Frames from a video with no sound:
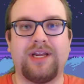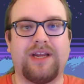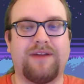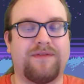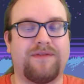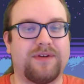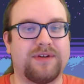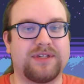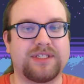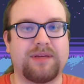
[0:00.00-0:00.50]

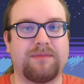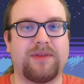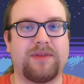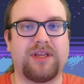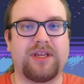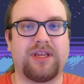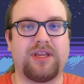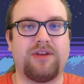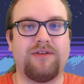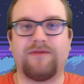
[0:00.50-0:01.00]
If there's
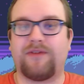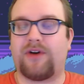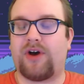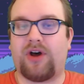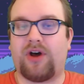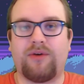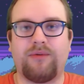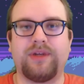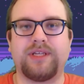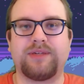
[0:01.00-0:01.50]
something you've
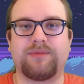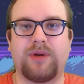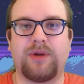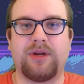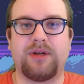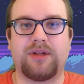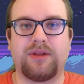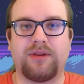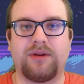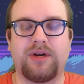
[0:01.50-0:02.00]
always
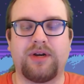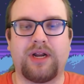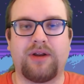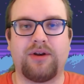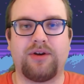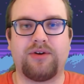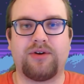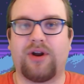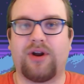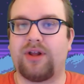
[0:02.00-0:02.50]
wanted to learn how
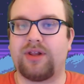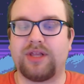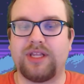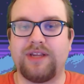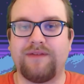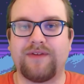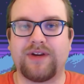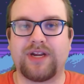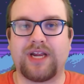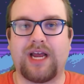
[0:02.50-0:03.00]
to draw,
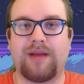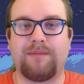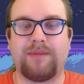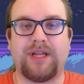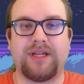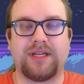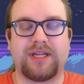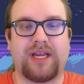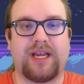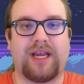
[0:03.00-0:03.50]
leave a
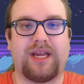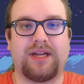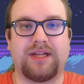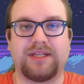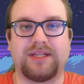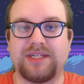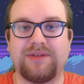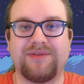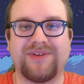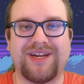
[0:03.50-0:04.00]
comment and
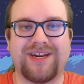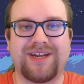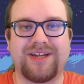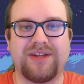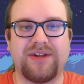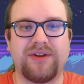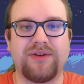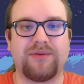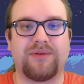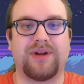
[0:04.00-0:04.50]
I'll see what I
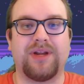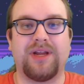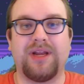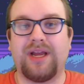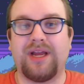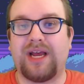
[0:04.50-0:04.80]
can do.